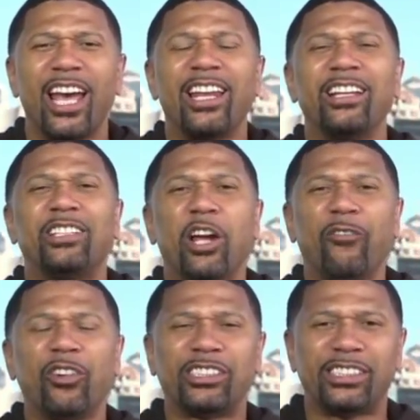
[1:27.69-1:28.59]
And in
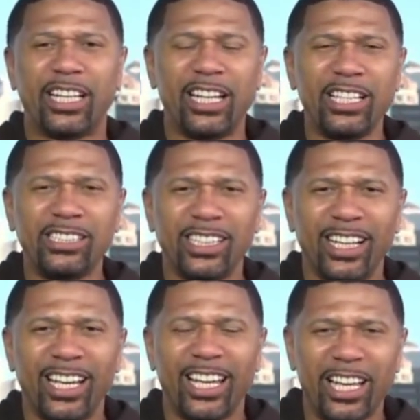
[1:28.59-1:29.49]
different cities
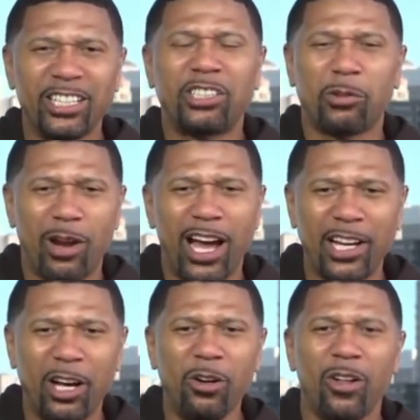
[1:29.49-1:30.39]
in
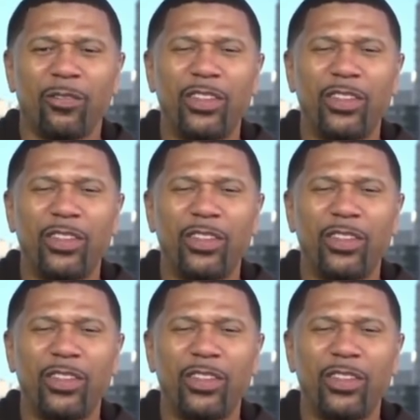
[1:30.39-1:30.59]
Toronto,